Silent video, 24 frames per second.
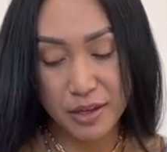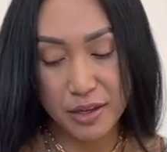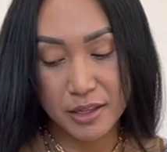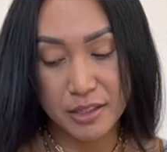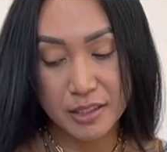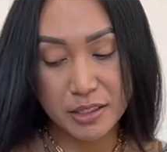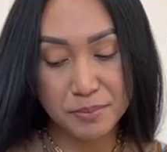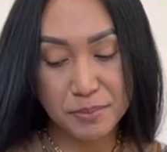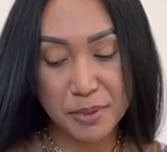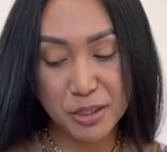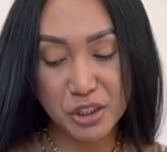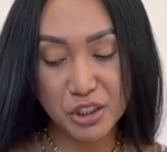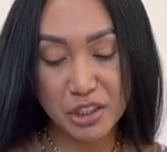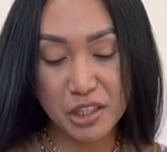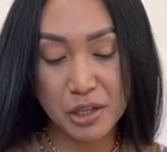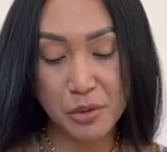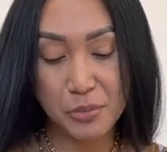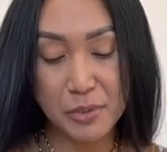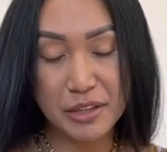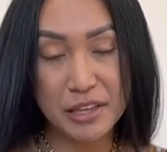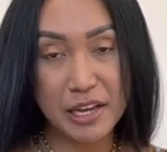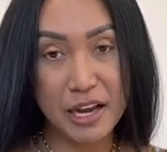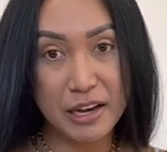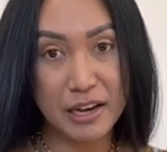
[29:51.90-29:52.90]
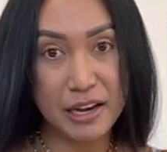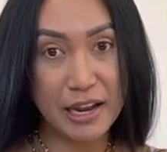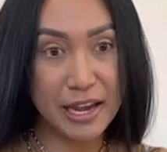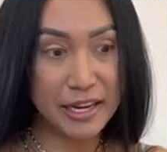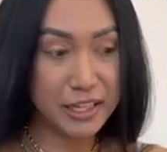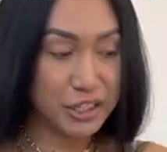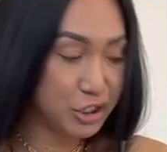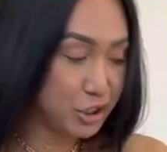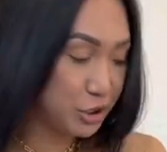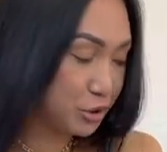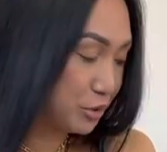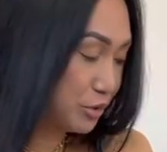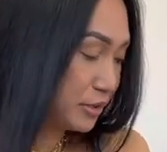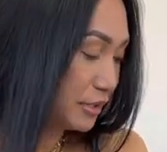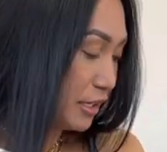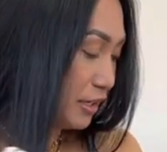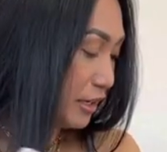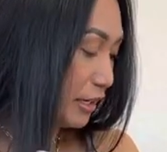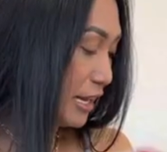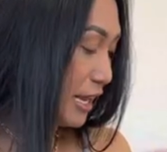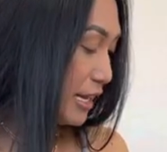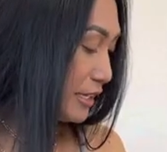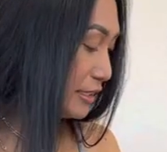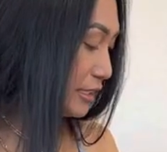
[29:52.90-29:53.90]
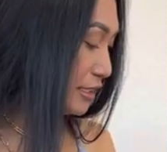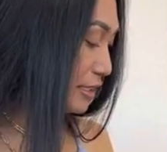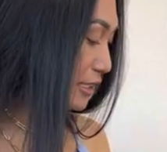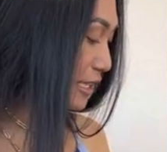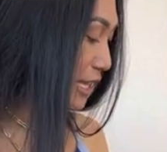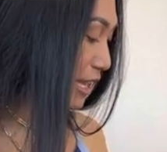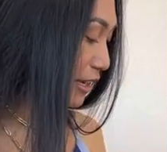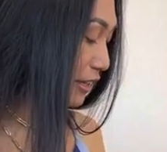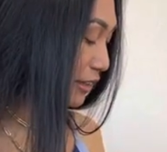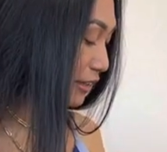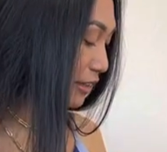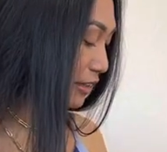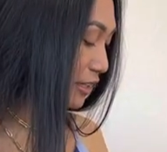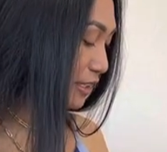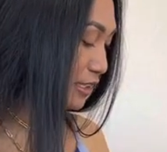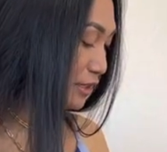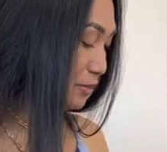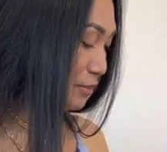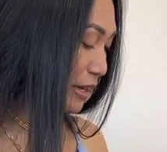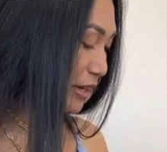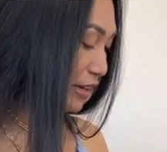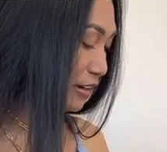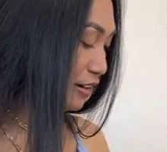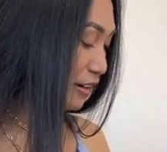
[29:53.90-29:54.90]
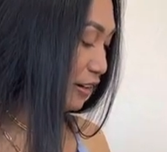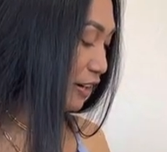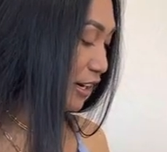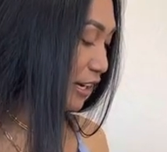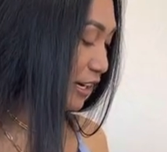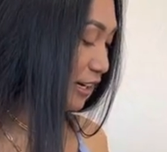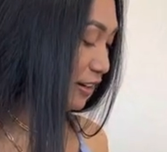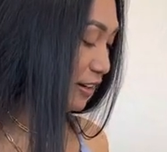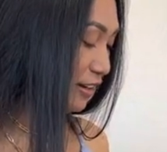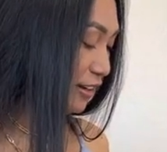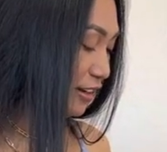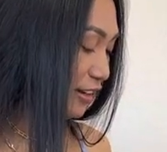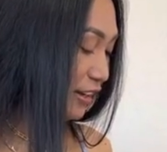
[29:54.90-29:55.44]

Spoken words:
especially with a light shoes and glasses like this. My God,